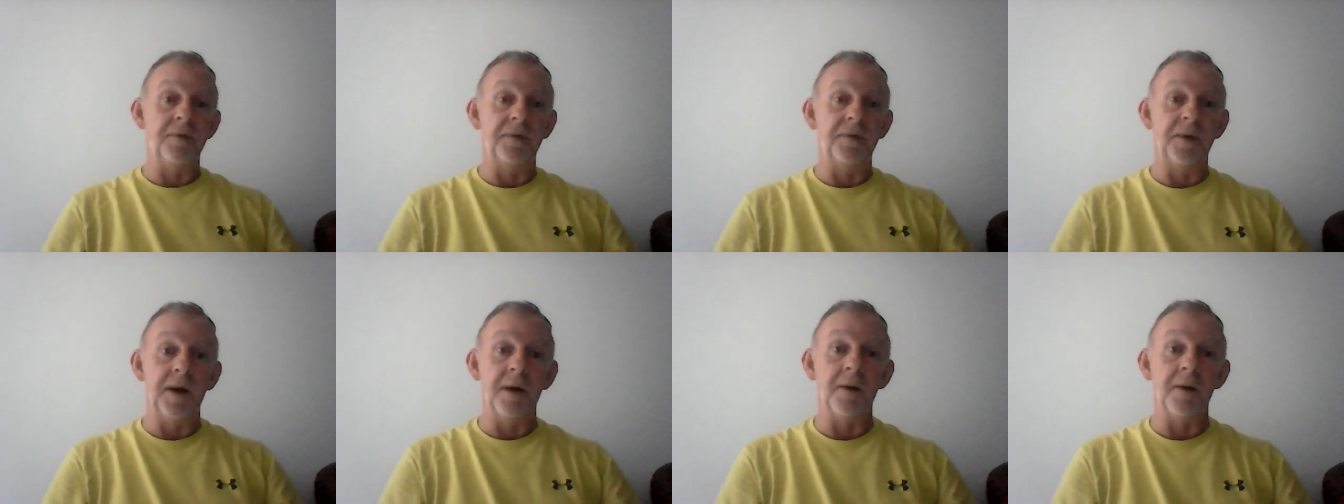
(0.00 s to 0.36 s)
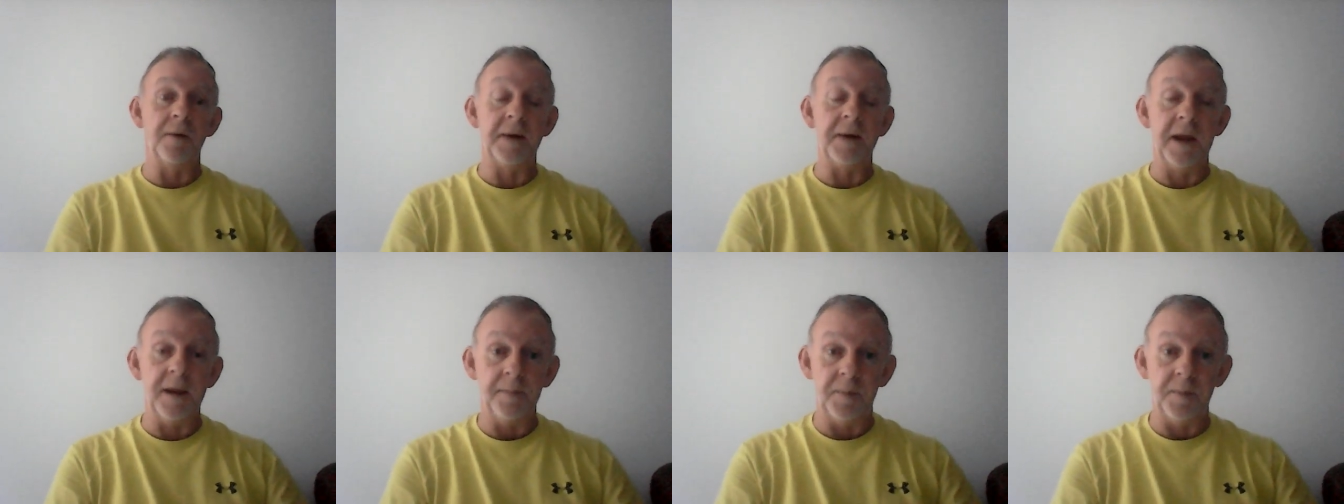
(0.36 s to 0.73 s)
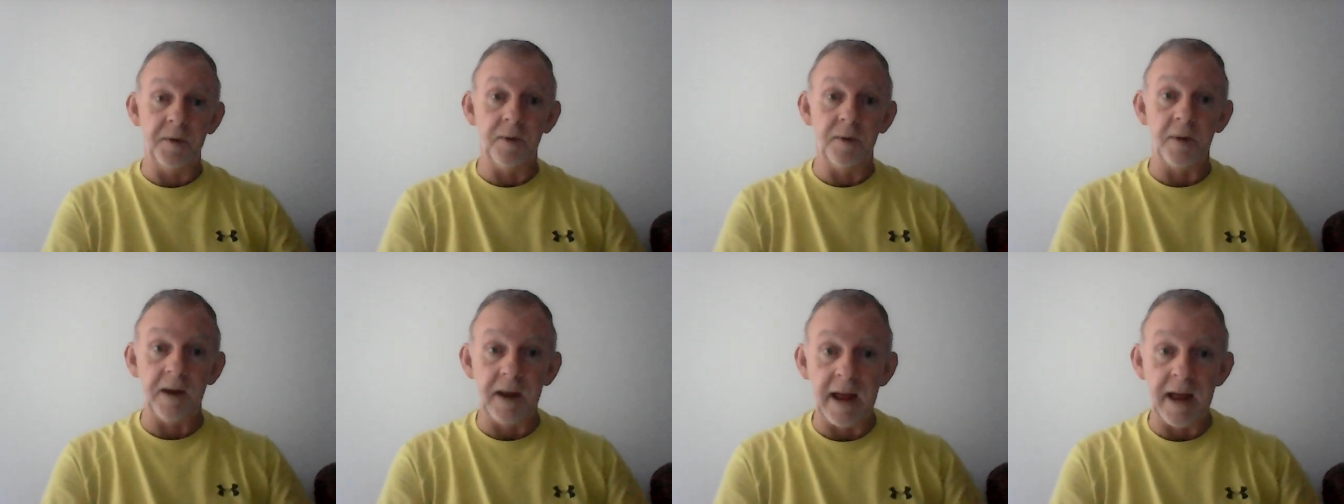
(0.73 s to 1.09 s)
fear will keep
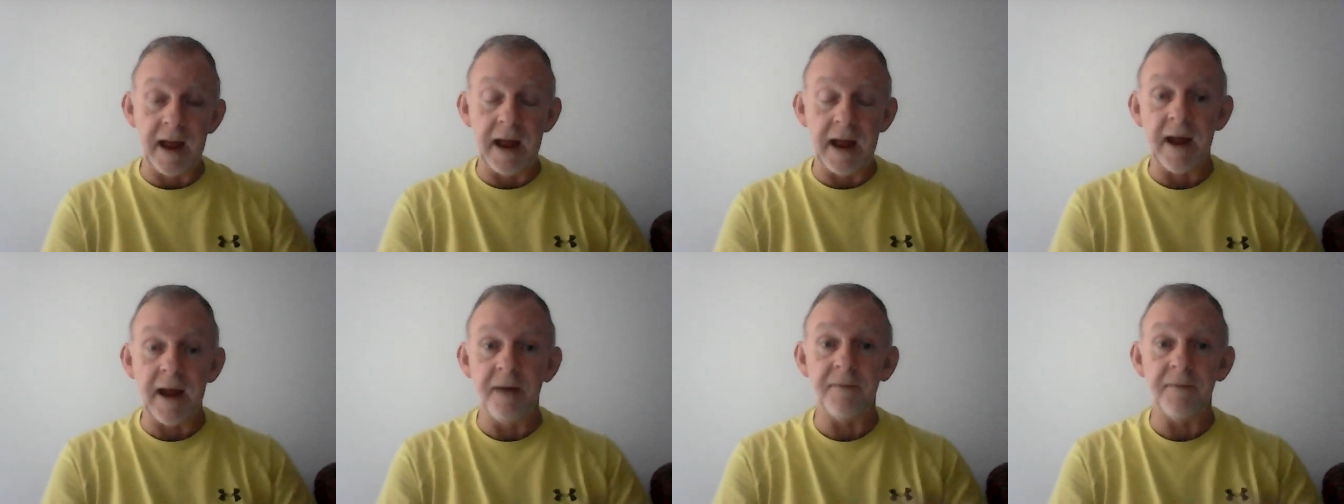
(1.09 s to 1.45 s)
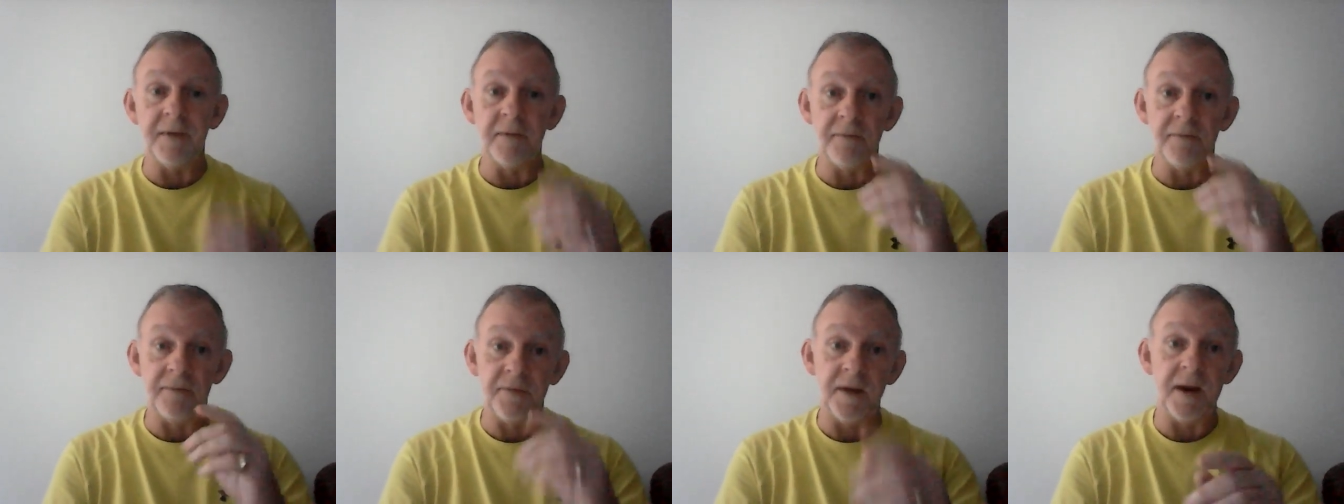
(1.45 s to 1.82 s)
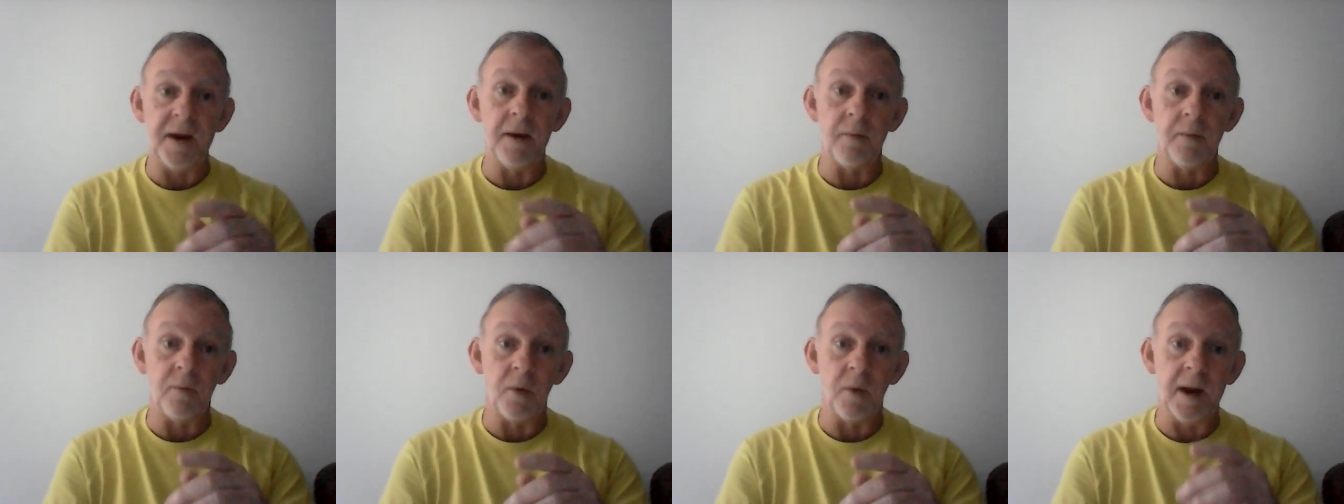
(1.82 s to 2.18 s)
you alive, and
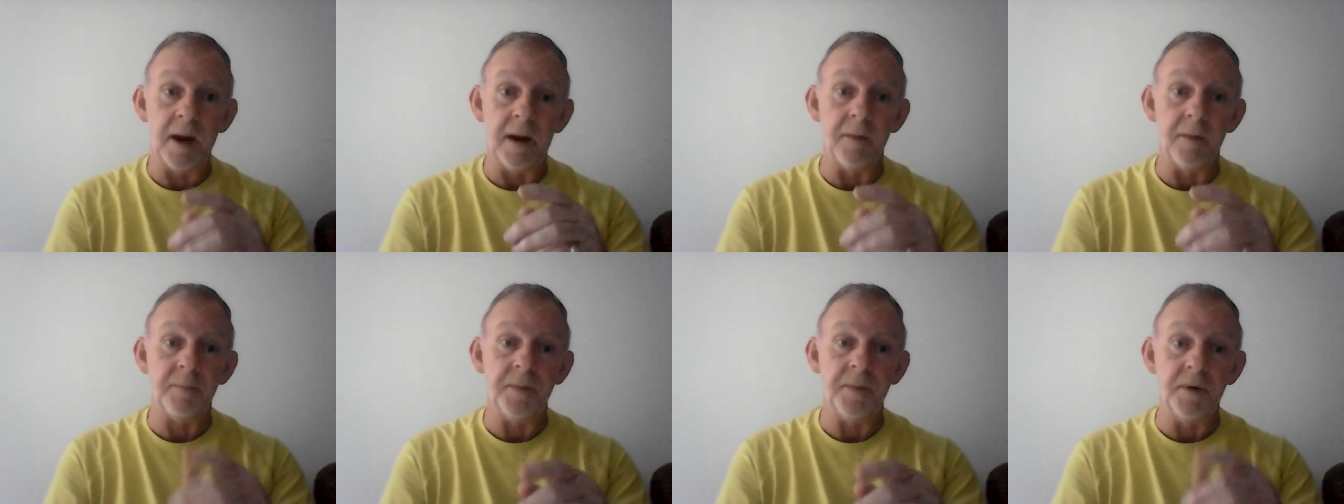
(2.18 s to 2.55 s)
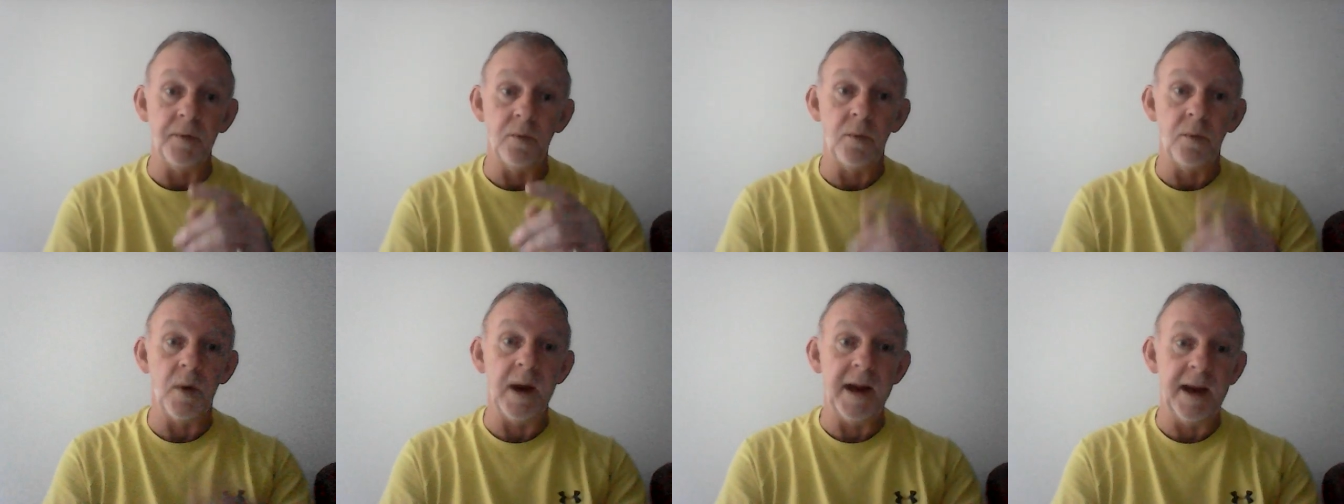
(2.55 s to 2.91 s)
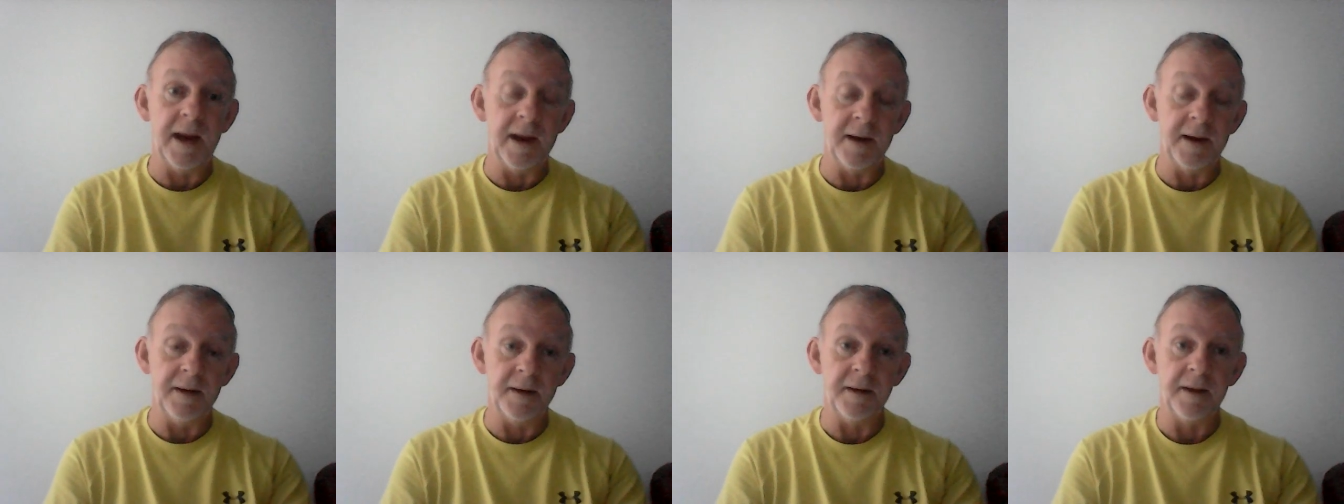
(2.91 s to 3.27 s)
fear will help you
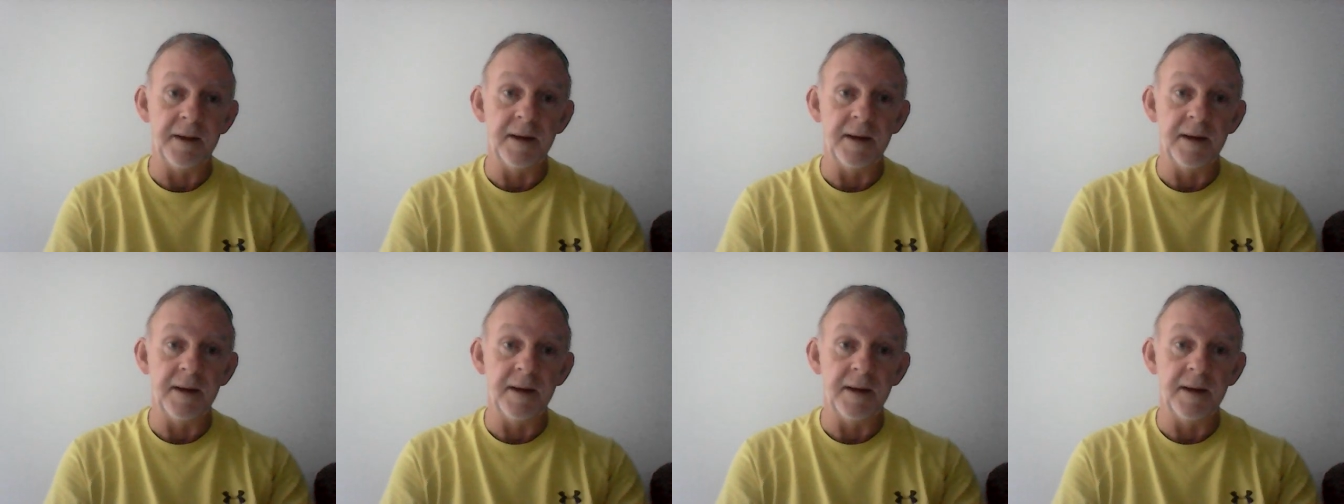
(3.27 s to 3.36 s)
win.